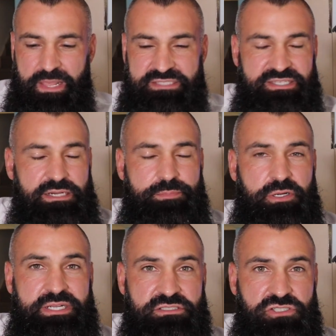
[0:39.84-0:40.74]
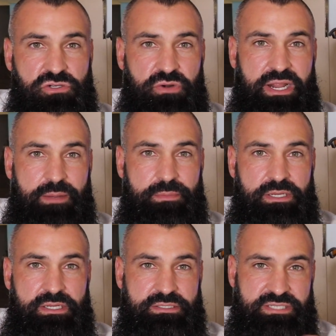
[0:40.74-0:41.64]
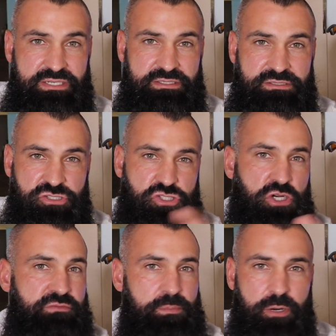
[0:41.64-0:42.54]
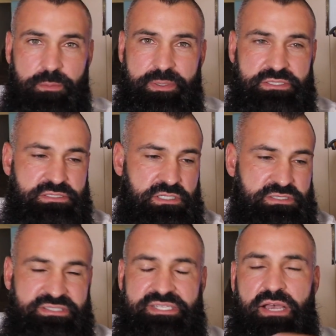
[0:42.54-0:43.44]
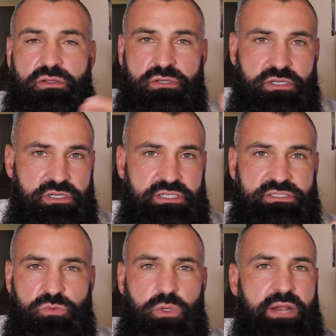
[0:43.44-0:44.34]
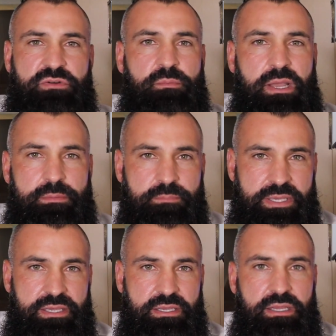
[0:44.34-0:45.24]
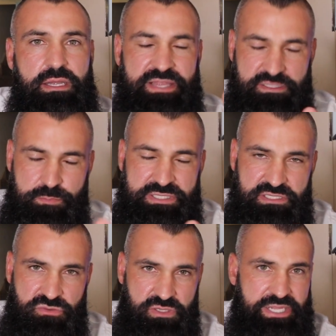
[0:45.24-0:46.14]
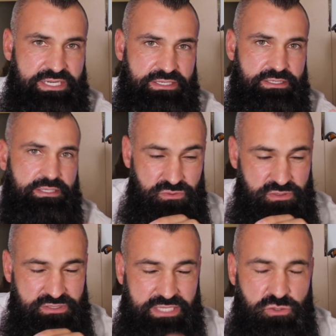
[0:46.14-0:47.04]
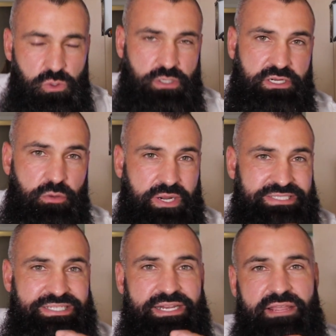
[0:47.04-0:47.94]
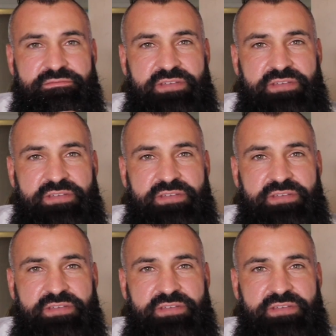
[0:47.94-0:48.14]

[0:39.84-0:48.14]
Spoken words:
and setting up their Instagram to serve a purpose, to sell goods, whatever it might be that's business related. Not too long ago, I did a